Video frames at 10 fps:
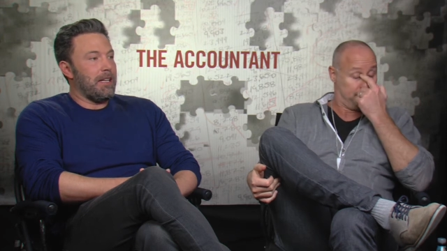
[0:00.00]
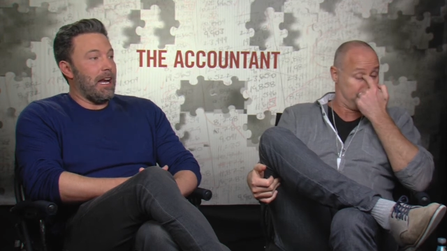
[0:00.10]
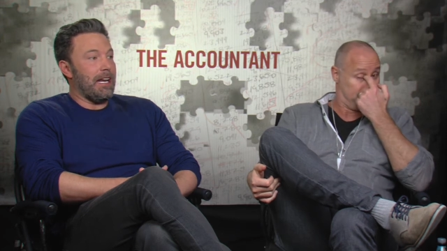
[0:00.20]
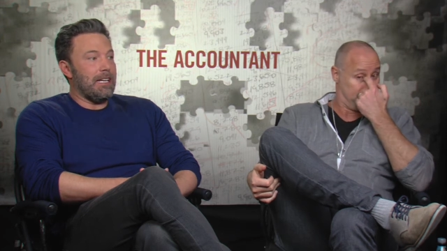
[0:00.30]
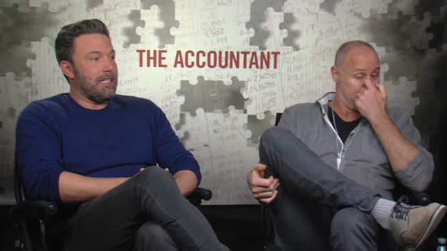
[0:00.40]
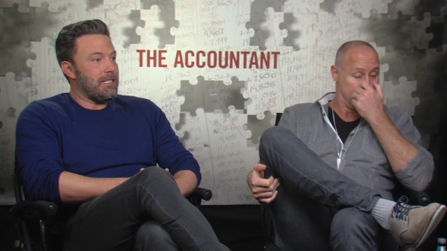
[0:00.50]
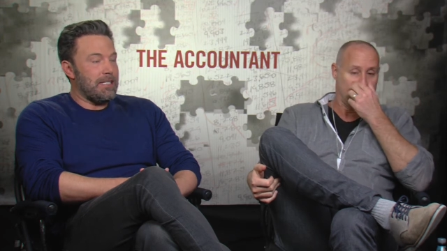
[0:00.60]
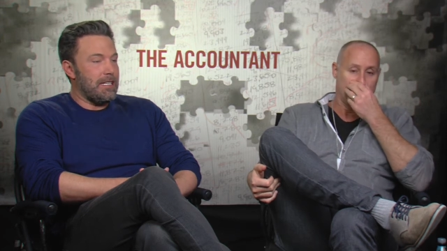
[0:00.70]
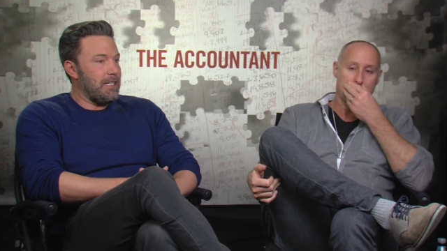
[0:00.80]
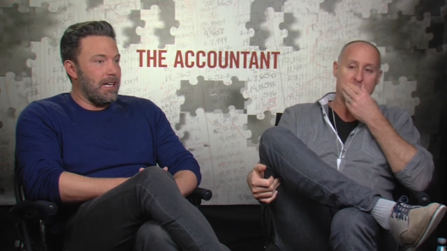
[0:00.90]
Speaker 1: that I didn't
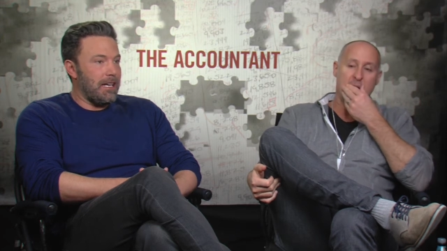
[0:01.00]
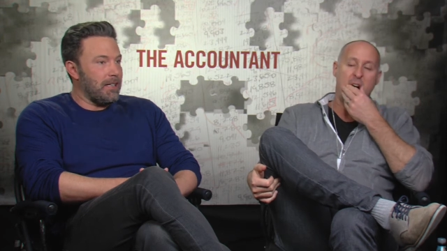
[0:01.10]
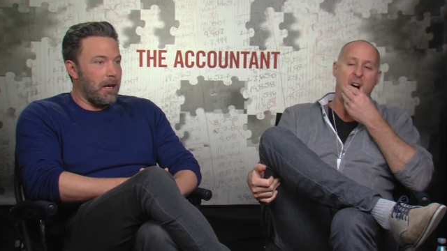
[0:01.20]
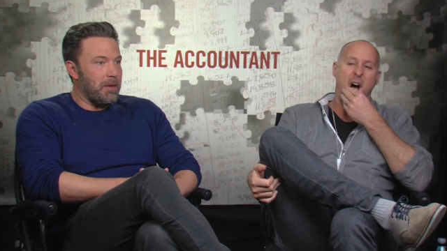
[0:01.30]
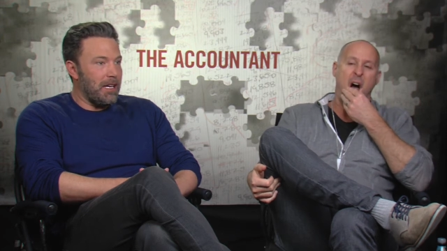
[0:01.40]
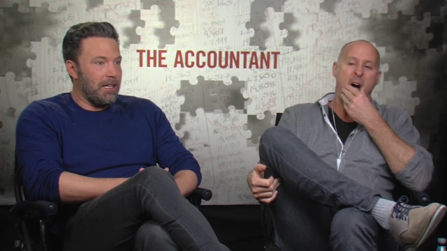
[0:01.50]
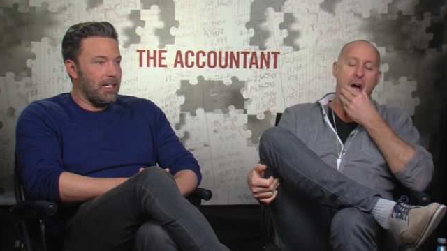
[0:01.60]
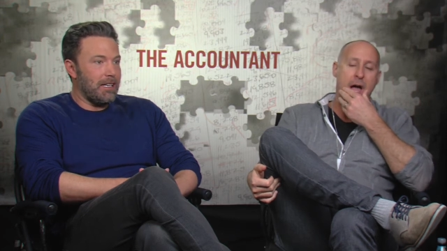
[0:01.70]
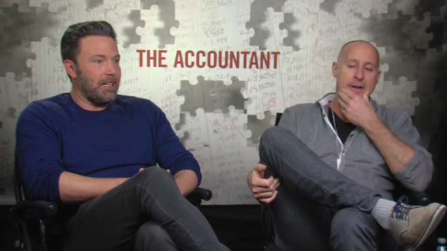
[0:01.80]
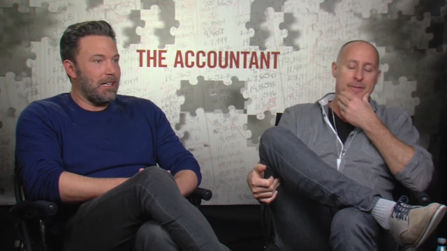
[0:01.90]
see the end coming
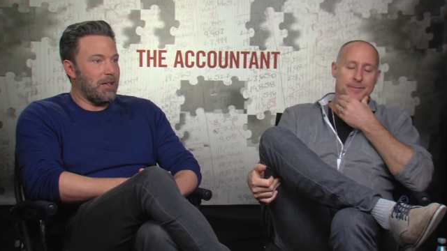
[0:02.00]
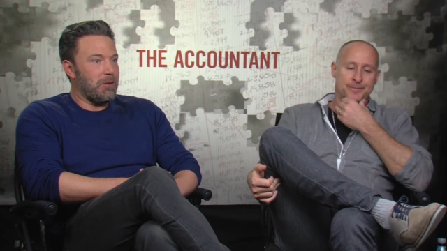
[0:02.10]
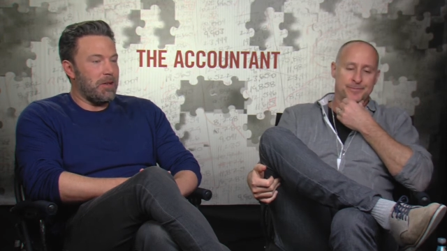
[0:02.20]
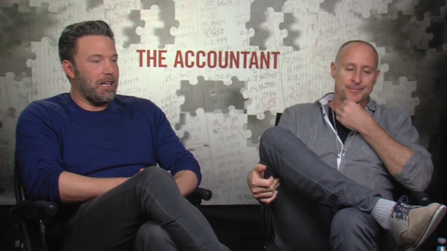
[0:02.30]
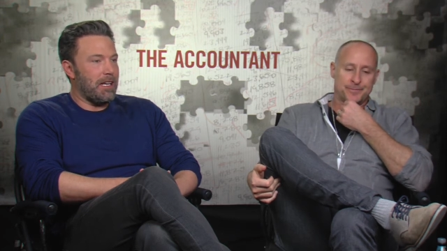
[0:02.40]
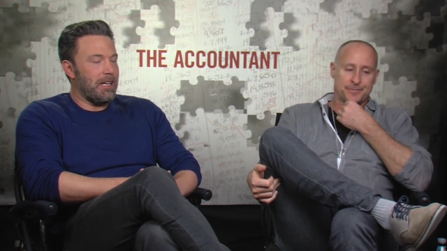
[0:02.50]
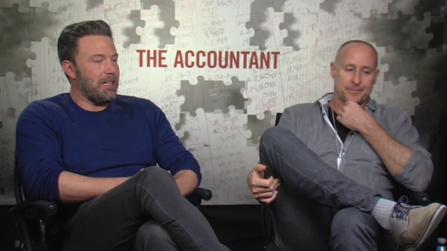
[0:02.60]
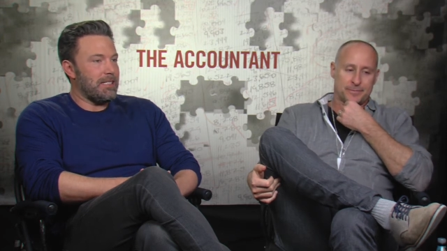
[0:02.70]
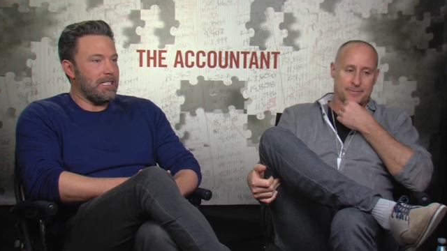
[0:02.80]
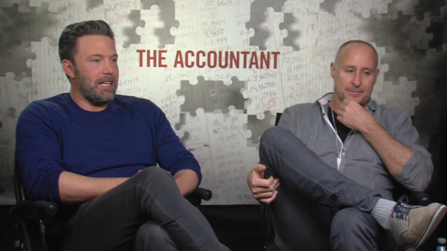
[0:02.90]
and you know and, I
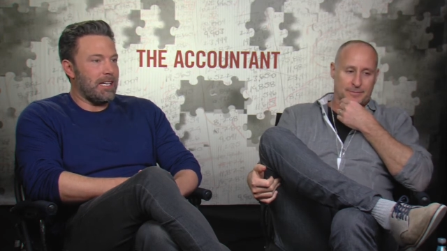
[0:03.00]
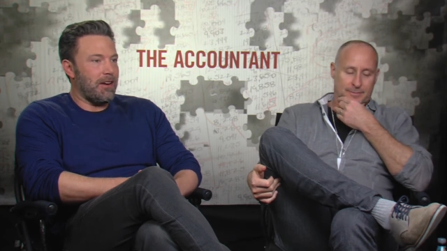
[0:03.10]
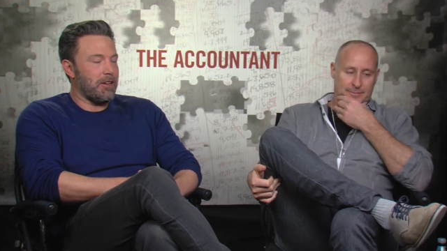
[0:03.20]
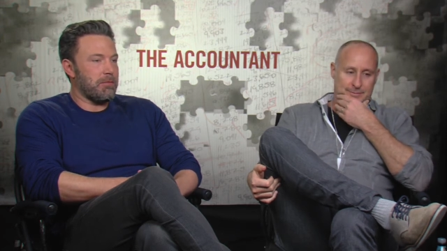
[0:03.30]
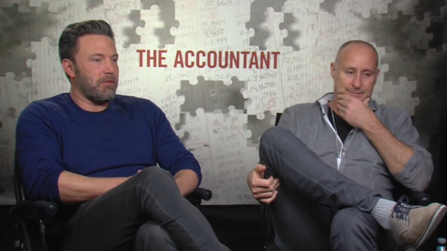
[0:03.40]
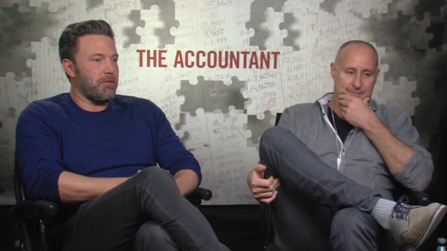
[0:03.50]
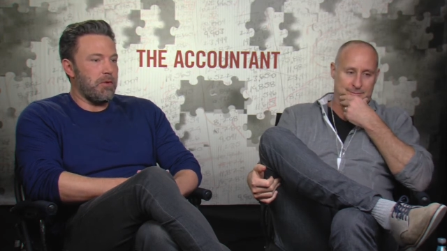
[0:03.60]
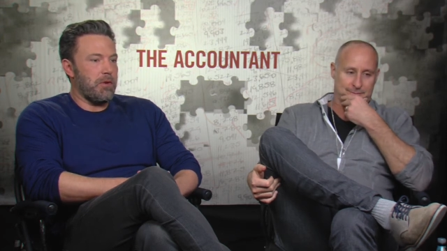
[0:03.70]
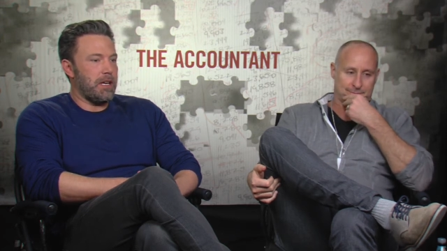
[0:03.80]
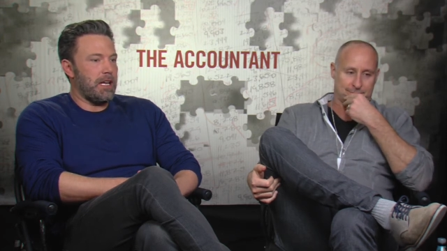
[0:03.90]
hadn't seen that character
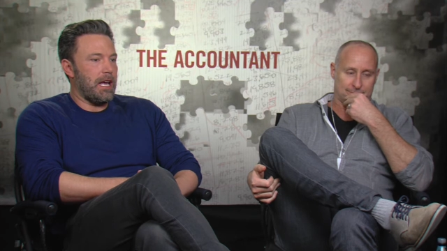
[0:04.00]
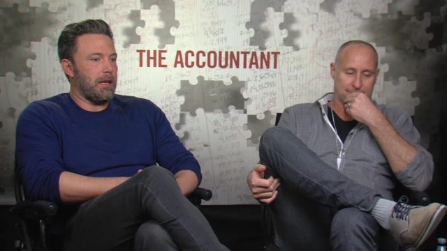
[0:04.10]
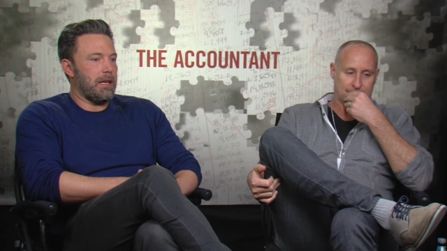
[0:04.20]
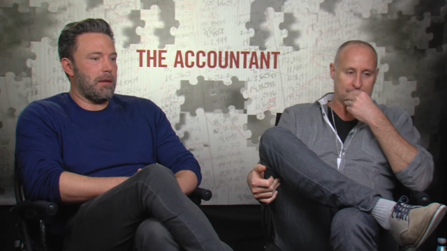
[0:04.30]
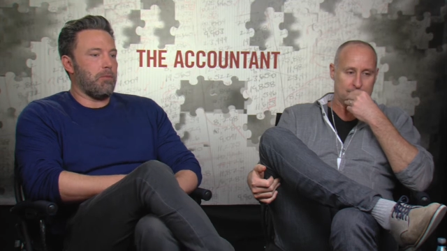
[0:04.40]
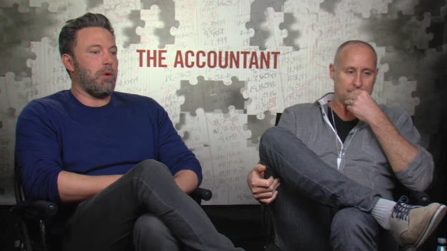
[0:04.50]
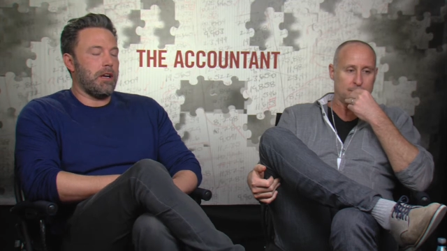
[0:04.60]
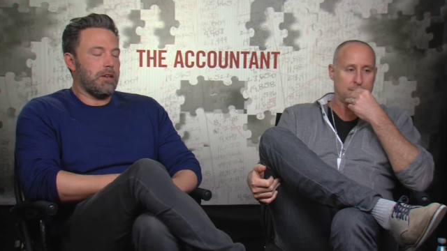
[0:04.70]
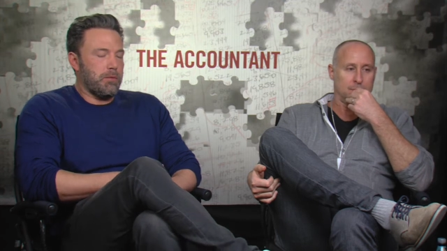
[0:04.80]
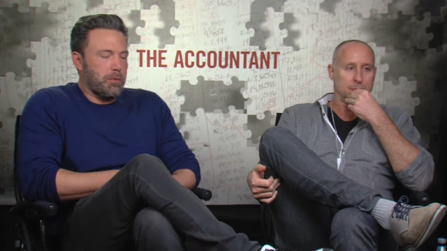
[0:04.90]
before and I had
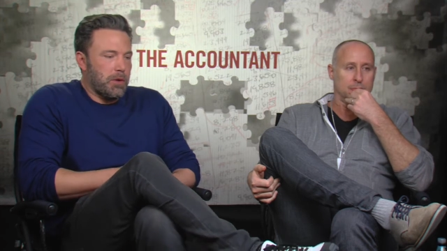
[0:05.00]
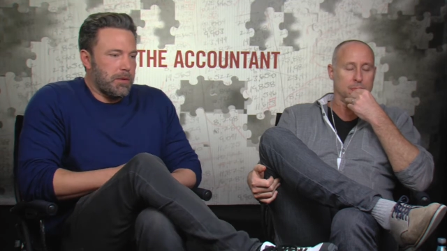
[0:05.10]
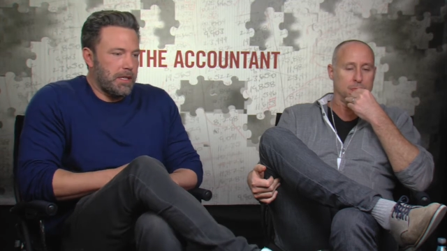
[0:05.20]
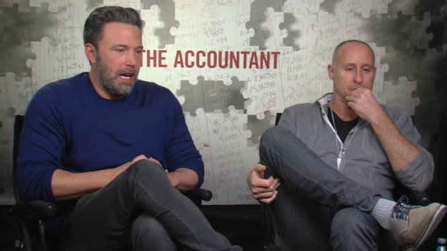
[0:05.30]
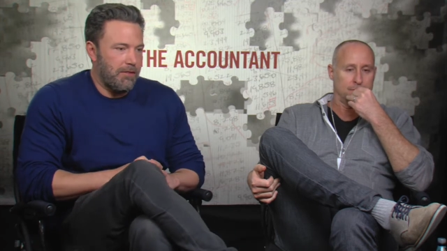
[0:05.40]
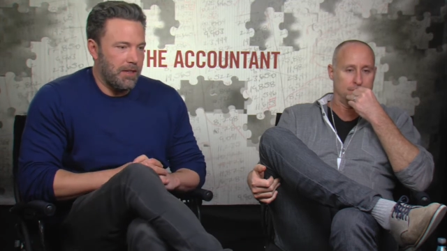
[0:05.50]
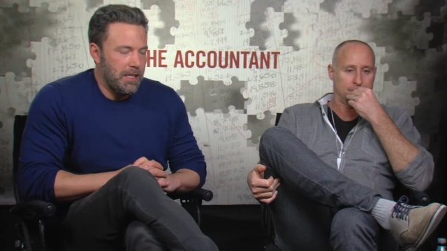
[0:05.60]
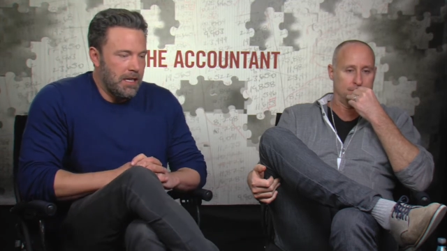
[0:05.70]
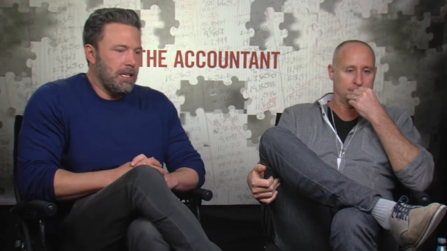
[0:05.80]
wanted to work with Gavin